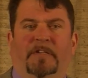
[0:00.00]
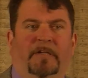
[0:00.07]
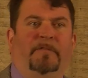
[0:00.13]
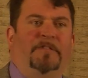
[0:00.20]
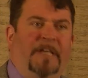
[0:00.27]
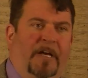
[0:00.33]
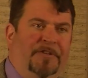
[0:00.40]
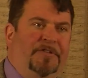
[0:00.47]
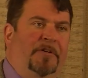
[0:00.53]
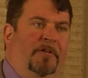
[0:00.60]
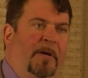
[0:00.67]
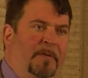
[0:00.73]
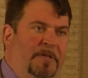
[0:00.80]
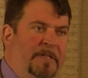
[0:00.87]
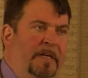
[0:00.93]
the sales to go
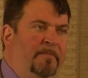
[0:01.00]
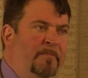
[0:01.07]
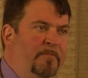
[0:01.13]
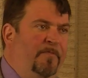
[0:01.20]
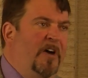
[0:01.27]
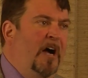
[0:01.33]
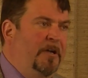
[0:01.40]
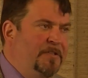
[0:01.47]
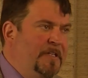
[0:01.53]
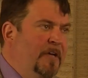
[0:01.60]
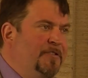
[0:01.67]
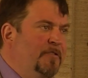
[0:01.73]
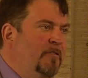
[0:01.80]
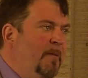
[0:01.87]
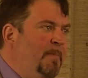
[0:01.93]
up, because vodka
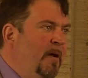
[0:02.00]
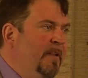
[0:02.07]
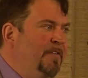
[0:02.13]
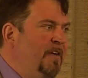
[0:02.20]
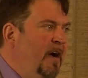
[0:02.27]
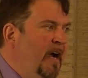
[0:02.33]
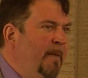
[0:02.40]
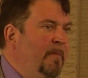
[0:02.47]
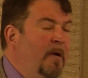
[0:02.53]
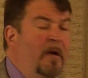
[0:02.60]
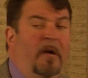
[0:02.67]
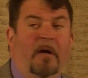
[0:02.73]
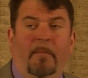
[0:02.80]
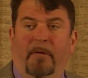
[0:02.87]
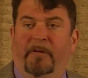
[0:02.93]
sales go up all the time.
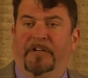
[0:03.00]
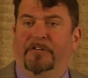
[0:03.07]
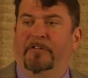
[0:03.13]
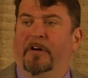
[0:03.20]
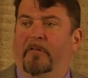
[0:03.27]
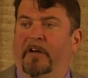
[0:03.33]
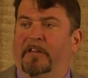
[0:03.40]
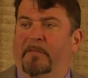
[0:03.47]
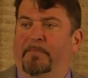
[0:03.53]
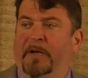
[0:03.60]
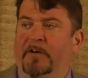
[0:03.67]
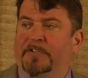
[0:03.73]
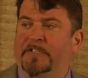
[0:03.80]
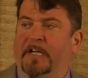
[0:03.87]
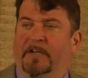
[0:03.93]
But we do know with the
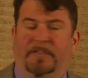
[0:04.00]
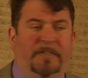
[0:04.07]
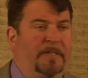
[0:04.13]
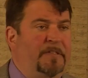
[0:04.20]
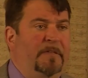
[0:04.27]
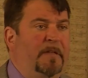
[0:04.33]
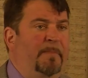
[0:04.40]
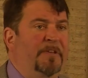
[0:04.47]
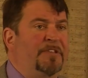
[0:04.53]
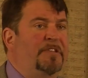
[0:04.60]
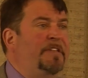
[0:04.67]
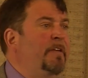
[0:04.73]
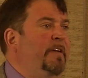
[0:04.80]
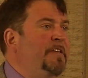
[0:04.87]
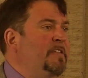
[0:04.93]
beer sales, they
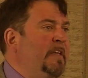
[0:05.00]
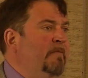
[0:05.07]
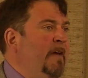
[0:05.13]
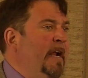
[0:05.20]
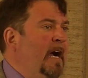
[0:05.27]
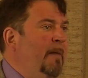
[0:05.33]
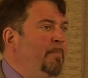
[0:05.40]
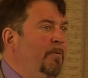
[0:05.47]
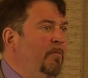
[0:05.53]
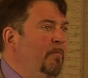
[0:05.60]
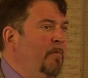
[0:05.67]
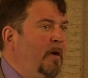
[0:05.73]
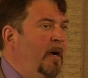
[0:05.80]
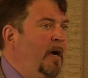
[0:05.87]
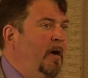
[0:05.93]
mysteriously went up
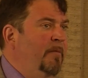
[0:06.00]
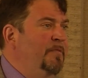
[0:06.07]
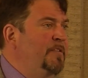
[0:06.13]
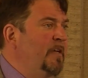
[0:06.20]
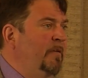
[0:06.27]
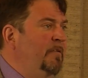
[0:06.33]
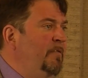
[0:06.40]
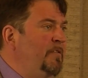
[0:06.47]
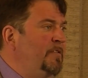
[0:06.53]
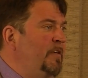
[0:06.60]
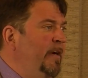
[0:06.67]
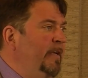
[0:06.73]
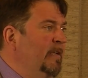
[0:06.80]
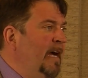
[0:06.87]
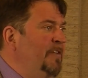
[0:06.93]

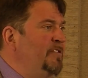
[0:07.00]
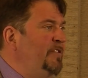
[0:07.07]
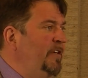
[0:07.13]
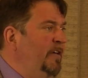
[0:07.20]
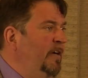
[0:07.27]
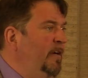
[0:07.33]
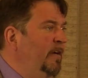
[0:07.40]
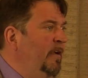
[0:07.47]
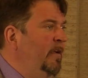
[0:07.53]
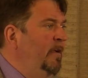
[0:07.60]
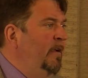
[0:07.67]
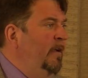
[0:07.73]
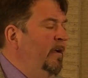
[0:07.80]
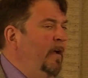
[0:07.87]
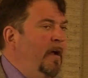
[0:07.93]
starting last year,
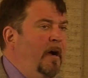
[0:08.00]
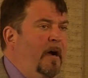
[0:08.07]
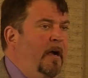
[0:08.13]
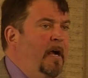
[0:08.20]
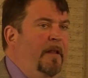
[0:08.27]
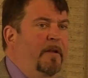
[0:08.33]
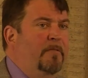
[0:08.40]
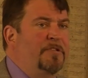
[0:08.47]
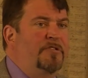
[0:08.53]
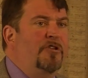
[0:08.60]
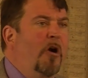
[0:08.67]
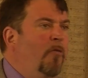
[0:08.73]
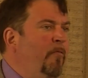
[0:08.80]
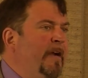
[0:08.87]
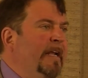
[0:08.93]
and there was
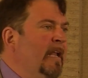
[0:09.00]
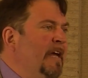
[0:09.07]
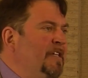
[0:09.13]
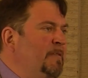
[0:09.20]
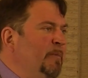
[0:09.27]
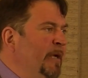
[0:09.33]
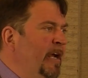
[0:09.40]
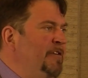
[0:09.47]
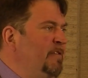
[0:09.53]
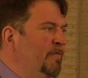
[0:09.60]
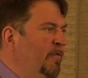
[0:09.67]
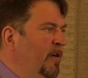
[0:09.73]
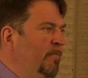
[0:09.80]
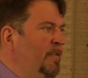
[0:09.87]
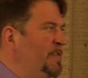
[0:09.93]
no real explanation
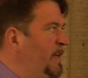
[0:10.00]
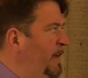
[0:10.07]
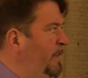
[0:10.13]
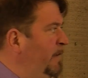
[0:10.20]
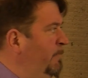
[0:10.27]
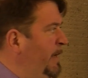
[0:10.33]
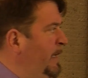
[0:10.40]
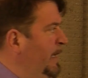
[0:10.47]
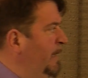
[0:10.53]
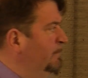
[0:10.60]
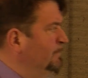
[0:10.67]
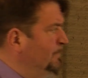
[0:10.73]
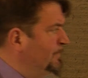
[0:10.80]
for it. It wasn't anything we did.